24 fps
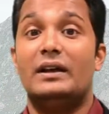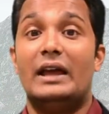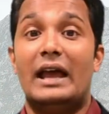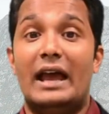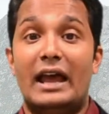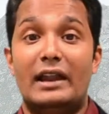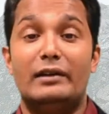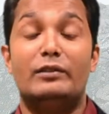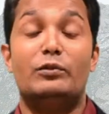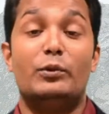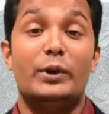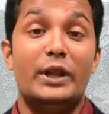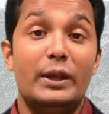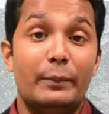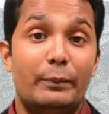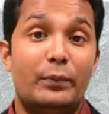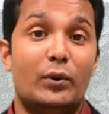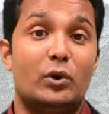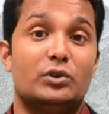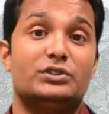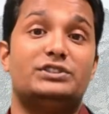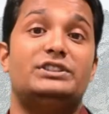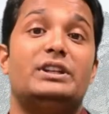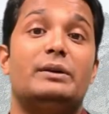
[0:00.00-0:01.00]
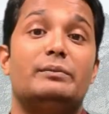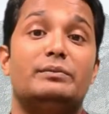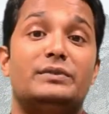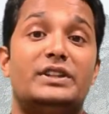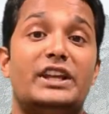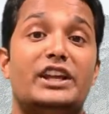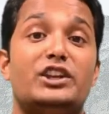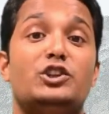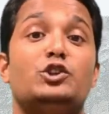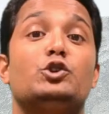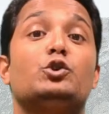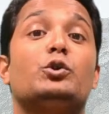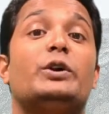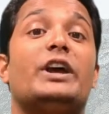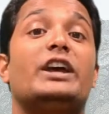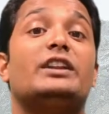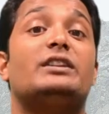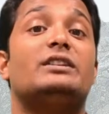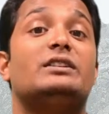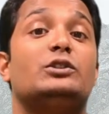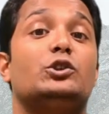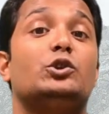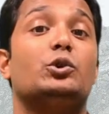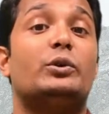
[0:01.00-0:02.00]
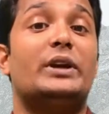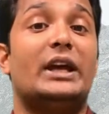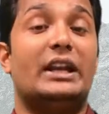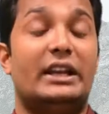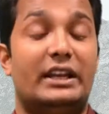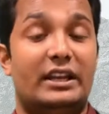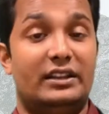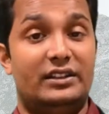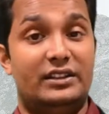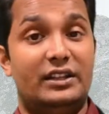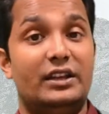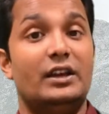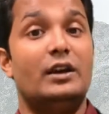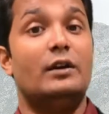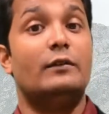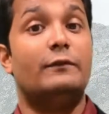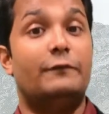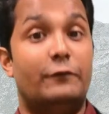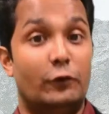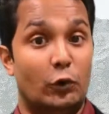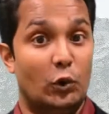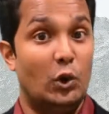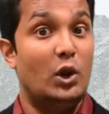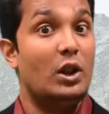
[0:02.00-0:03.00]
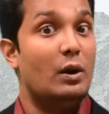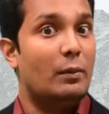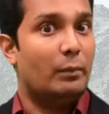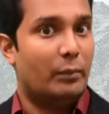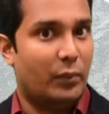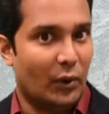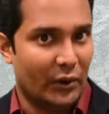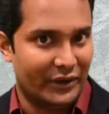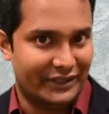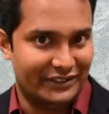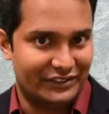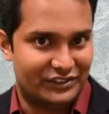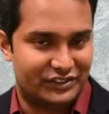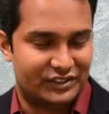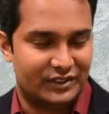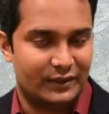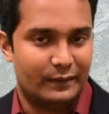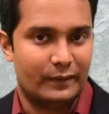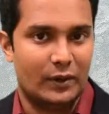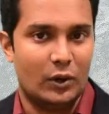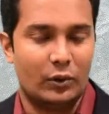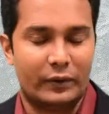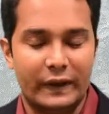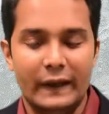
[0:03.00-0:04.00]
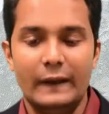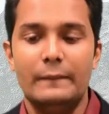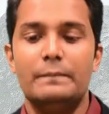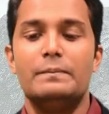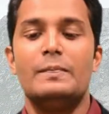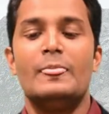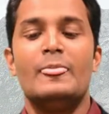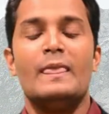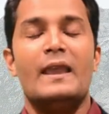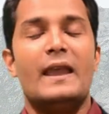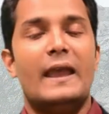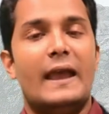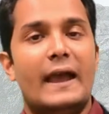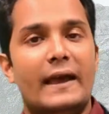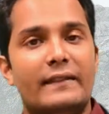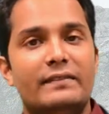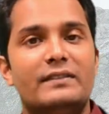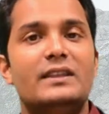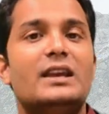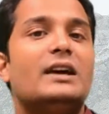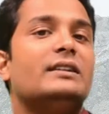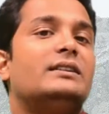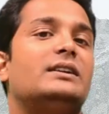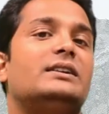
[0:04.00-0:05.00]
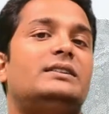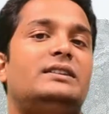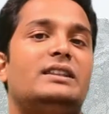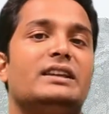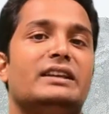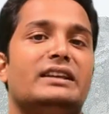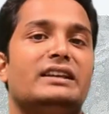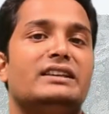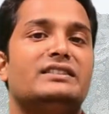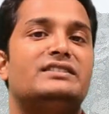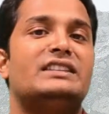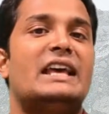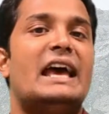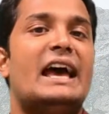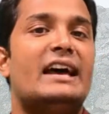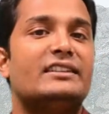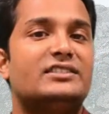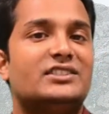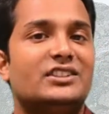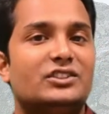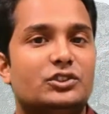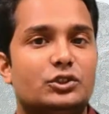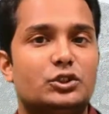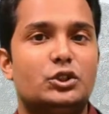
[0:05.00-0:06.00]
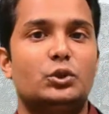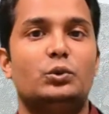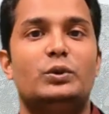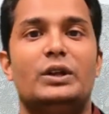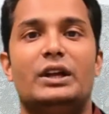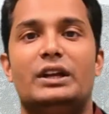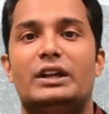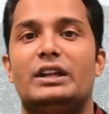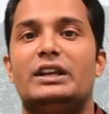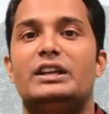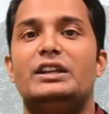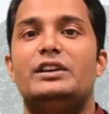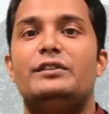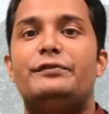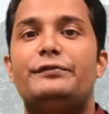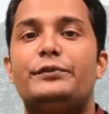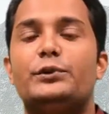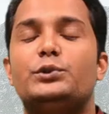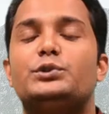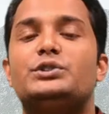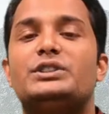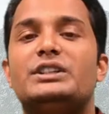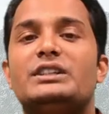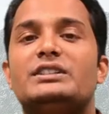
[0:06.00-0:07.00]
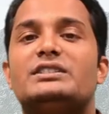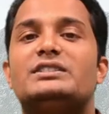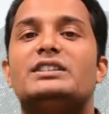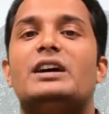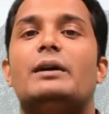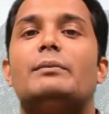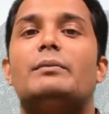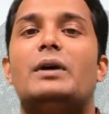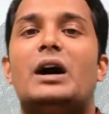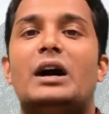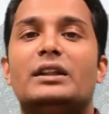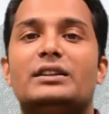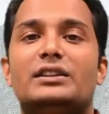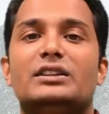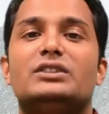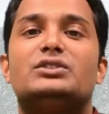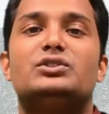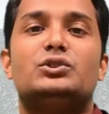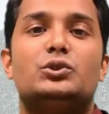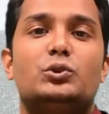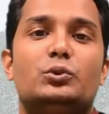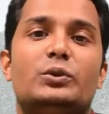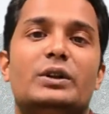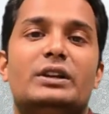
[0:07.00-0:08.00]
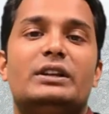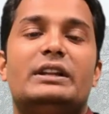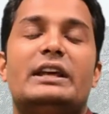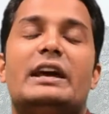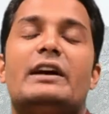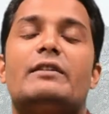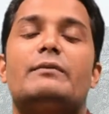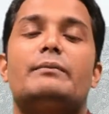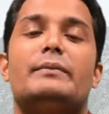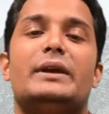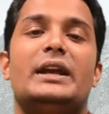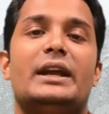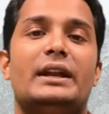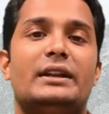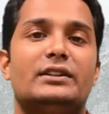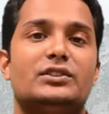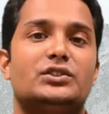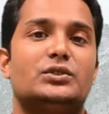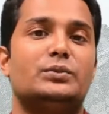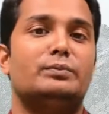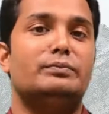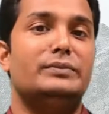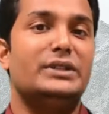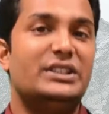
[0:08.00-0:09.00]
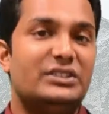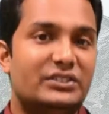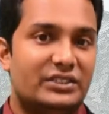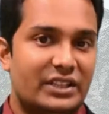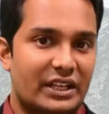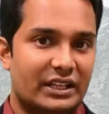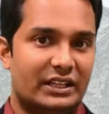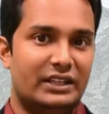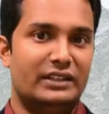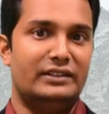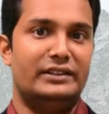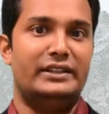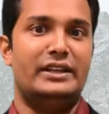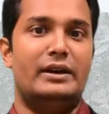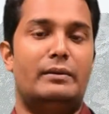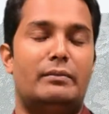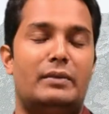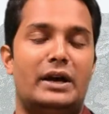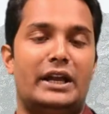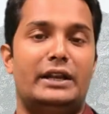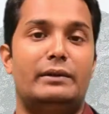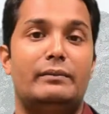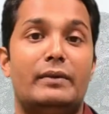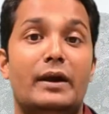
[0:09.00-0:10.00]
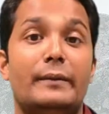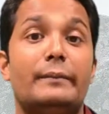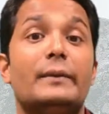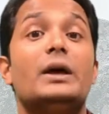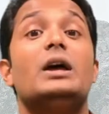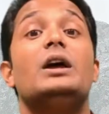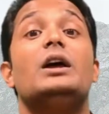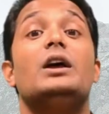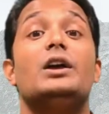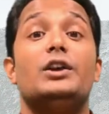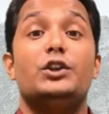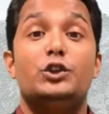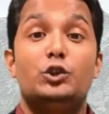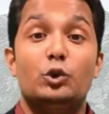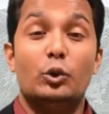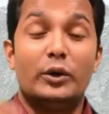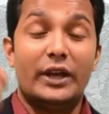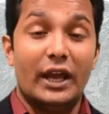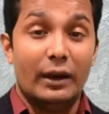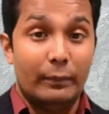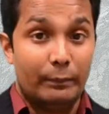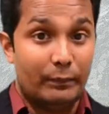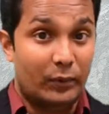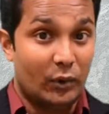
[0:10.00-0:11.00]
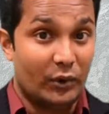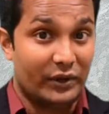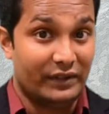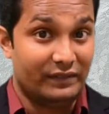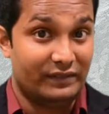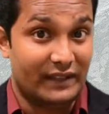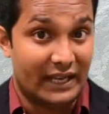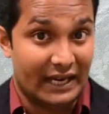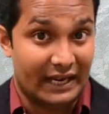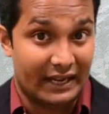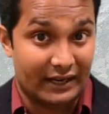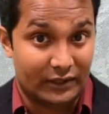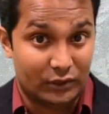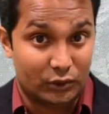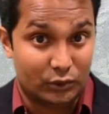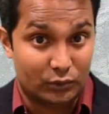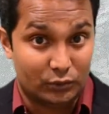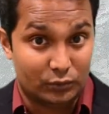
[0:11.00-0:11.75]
and repost them, then you can get the full points. Okay, and the other thing is, as a student, if you see some other student have made a mistake in their mind map, you can point that